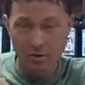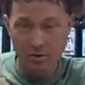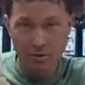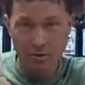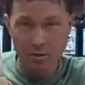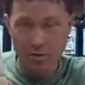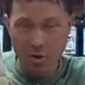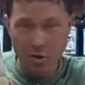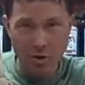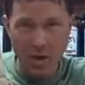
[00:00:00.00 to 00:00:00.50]

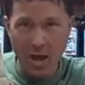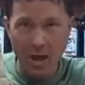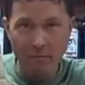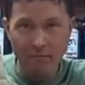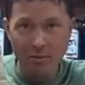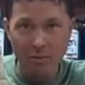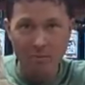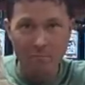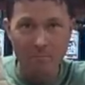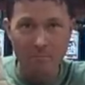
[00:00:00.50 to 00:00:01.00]
You don't
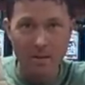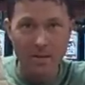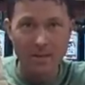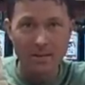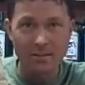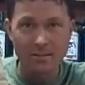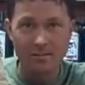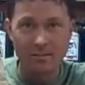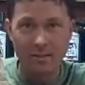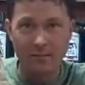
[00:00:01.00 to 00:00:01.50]
have to
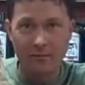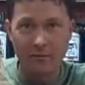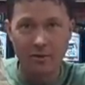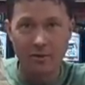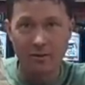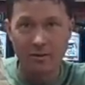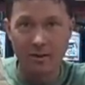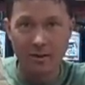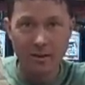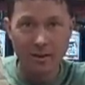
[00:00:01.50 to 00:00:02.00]
mix
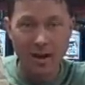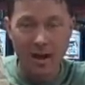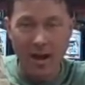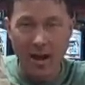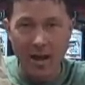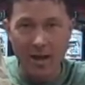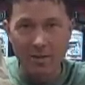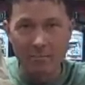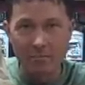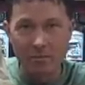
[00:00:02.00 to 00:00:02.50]
different
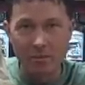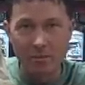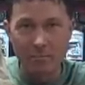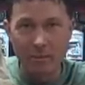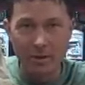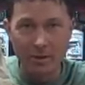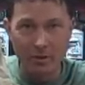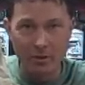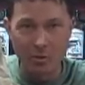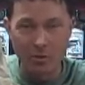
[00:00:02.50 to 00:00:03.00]
items to
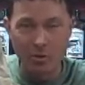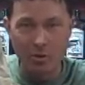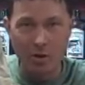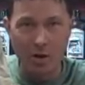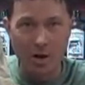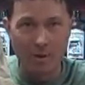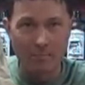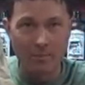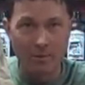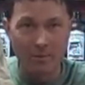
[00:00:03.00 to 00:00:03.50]
make your own
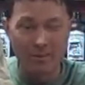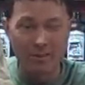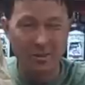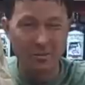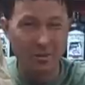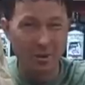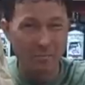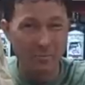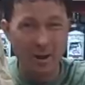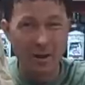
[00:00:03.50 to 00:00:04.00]
compost
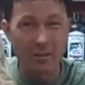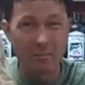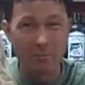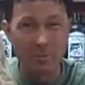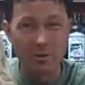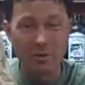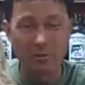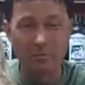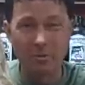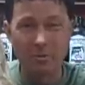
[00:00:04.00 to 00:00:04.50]
tea when you buy the
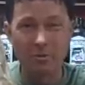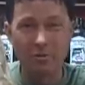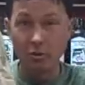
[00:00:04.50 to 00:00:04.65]
Boogie Brew.